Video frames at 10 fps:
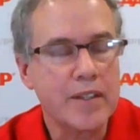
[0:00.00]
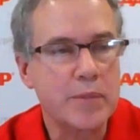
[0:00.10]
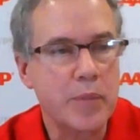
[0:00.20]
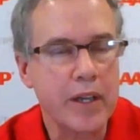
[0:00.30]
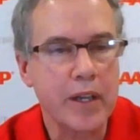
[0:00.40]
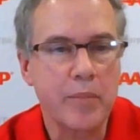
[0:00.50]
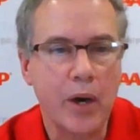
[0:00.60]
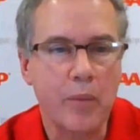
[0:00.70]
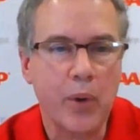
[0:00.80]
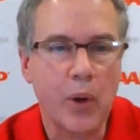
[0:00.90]
Speaking
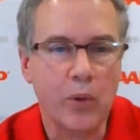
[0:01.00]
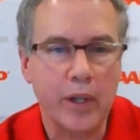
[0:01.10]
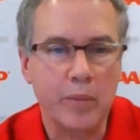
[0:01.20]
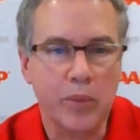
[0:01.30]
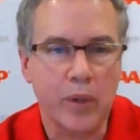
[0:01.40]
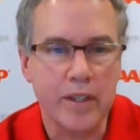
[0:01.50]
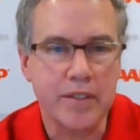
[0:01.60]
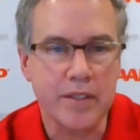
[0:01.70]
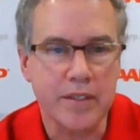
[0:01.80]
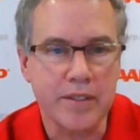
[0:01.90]
about polling
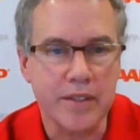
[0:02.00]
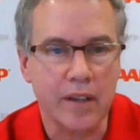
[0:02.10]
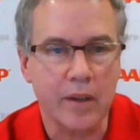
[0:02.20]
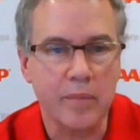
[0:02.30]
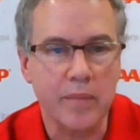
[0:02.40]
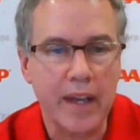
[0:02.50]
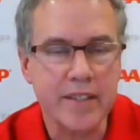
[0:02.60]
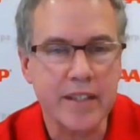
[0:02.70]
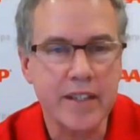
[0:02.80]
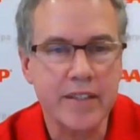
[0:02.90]
places,
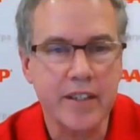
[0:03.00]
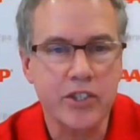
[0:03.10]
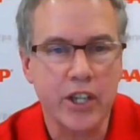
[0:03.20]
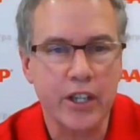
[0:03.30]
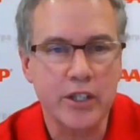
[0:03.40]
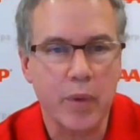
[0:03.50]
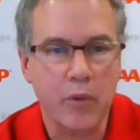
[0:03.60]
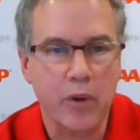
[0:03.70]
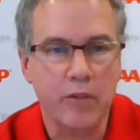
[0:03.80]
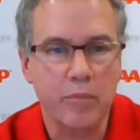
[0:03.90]
has anything changed by
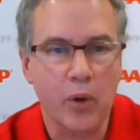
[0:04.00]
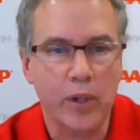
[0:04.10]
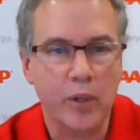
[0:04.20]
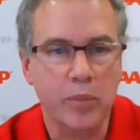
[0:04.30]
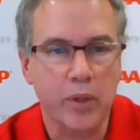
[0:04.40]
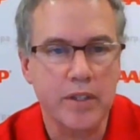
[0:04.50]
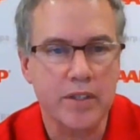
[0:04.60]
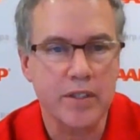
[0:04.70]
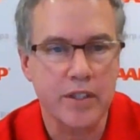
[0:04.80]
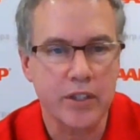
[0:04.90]
way of polling
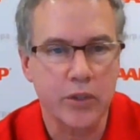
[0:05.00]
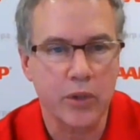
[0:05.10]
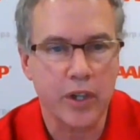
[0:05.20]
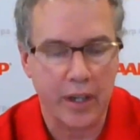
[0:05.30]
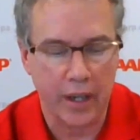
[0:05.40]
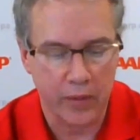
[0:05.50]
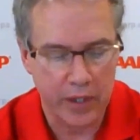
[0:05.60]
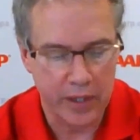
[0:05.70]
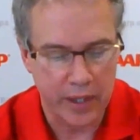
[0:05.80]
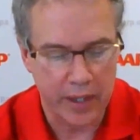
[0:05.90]
places in York
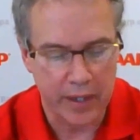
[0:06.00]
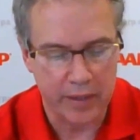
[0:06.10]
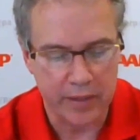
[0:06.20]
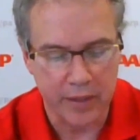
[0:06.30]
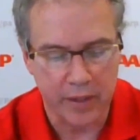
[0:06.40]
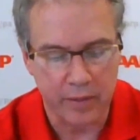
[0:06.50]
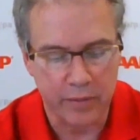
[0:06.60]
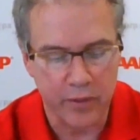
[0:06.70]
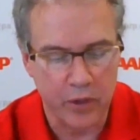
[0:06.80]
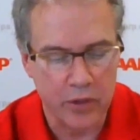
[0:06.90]
County? And
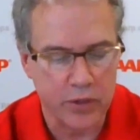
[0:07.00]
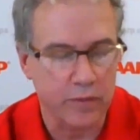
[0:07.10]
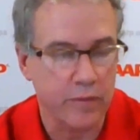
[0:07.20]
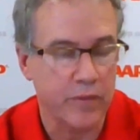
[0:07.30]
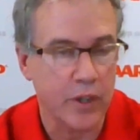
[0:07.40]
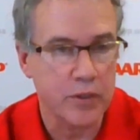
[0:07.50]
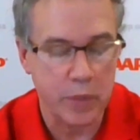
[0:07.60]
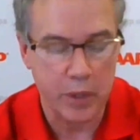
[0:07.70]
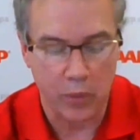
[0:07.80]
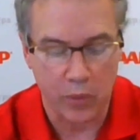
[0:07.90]
for those
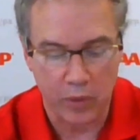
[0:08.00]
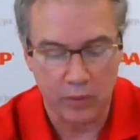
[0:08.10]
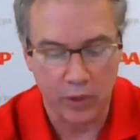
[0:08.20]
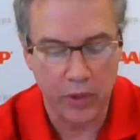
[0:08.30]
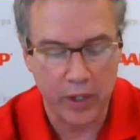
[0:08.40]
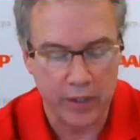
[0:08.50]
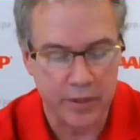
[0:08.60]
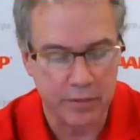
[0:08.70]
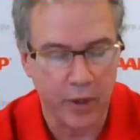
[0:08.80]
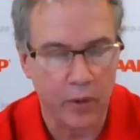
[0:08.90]
people looking
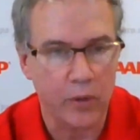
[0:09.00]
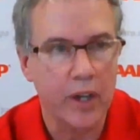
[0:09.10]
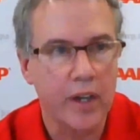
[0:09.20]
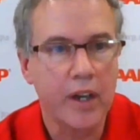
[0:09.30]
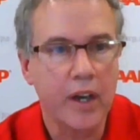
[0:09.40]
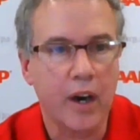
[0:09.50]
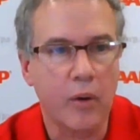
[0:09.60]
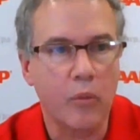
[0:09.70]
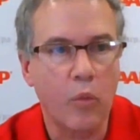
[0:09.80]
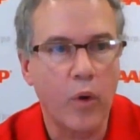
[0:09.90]
to vote,
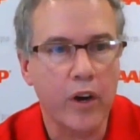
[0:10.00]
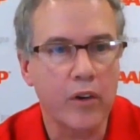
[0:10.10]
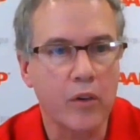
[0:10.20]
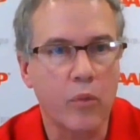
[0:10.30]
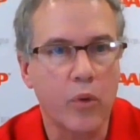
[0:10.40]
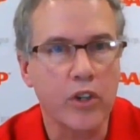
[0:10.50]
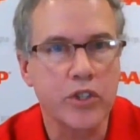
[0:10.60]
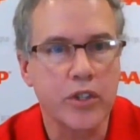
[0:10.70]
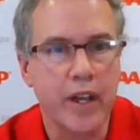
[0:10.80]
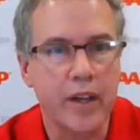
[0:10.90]
where
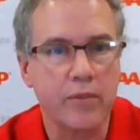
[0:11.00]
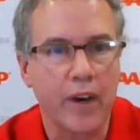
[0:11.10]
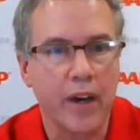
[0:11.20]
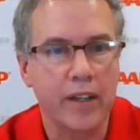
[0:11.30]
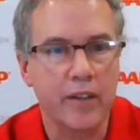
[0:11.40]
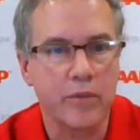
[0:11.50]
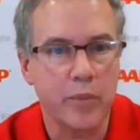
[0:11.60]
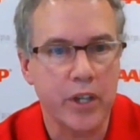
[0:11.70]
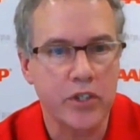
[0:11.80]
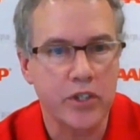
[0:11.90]
should they find
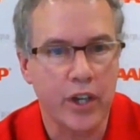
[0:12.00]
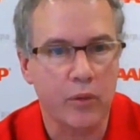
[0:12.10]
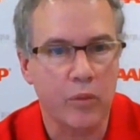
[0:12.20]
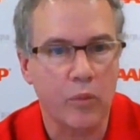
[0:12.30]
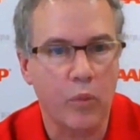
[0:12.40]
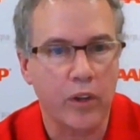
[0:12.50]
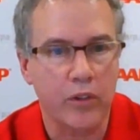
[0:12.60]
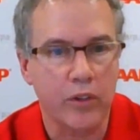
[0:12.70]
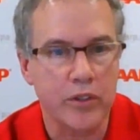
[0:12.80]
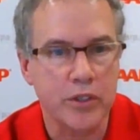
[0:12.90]
information on
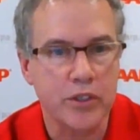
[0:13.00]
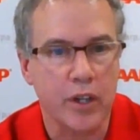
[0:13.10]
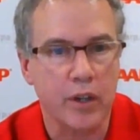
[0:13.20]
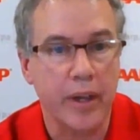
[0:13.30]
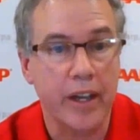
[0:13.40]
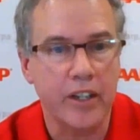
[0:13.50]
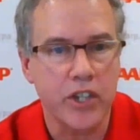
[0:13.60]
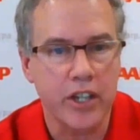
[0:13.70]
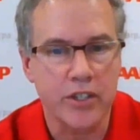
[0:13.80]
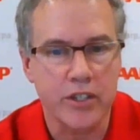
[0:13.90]
whether there's any
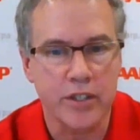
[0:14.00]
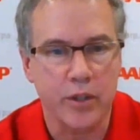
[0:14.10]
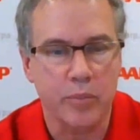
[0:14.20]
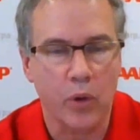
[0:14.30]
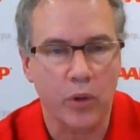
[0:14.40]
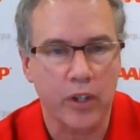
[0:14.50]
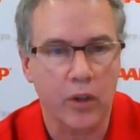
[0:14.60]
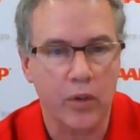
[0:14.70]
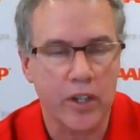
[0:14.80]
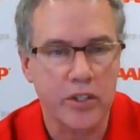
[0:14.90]
changes in their polling
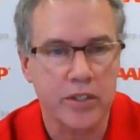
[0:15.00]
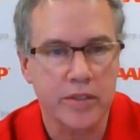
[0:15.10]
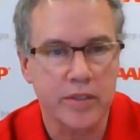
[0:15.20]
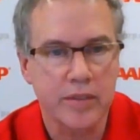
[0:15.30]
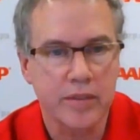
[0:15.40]
location?